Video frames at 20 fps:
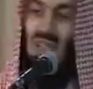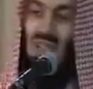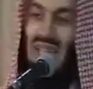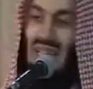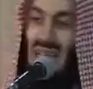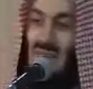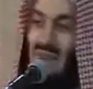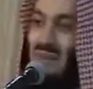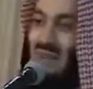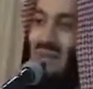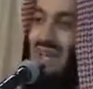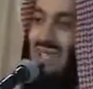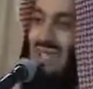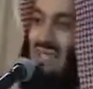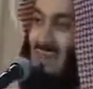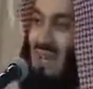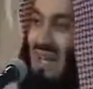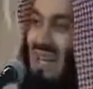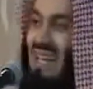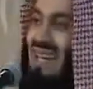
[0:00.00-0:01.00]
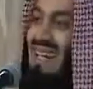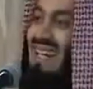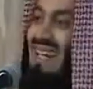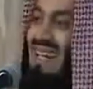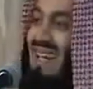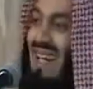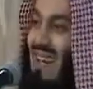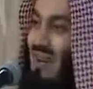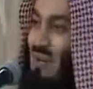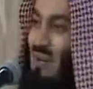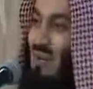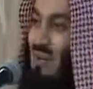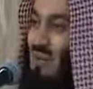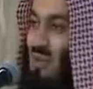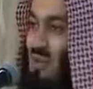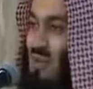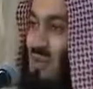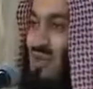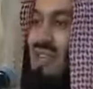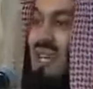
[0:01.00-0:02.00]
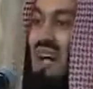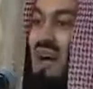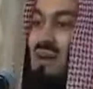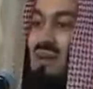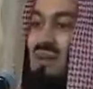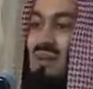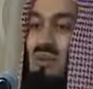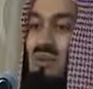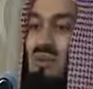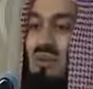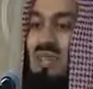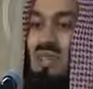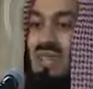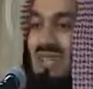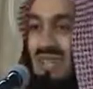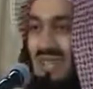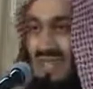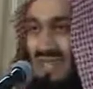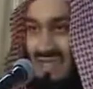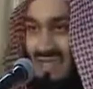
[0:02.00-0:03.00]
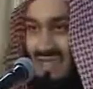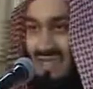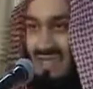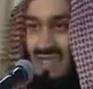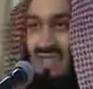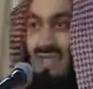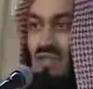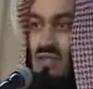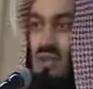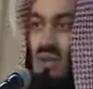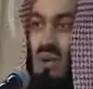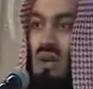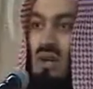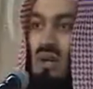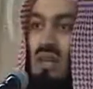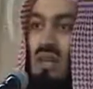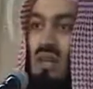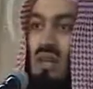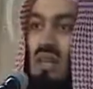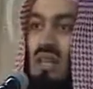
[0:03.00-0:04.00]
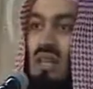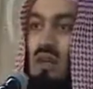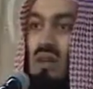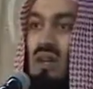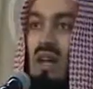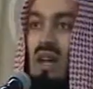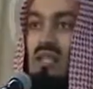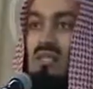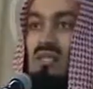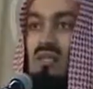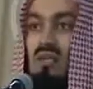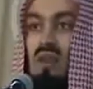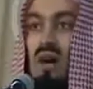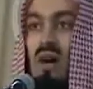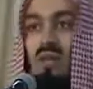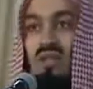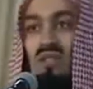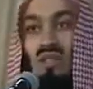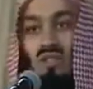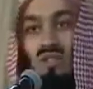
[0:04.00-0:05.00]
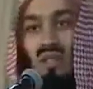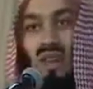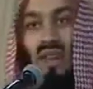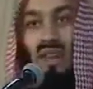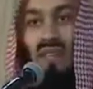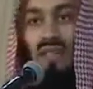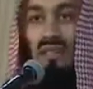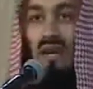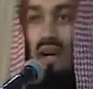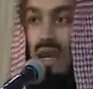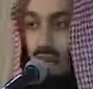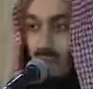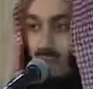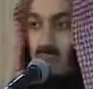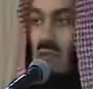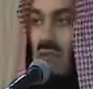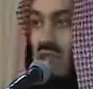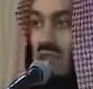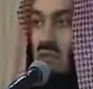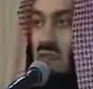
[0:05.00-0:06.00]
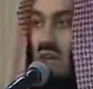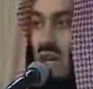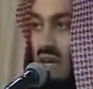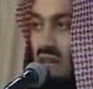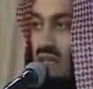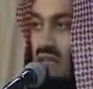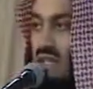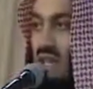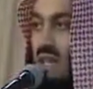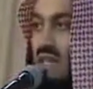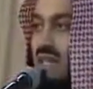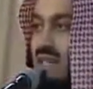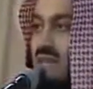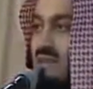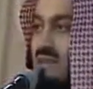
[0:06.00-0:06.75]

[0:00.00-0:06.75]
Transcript: if you come in with a smile, hello, good morning, how are you? Yes, so on. They will ask you, how was your flight? Believe me, I've tried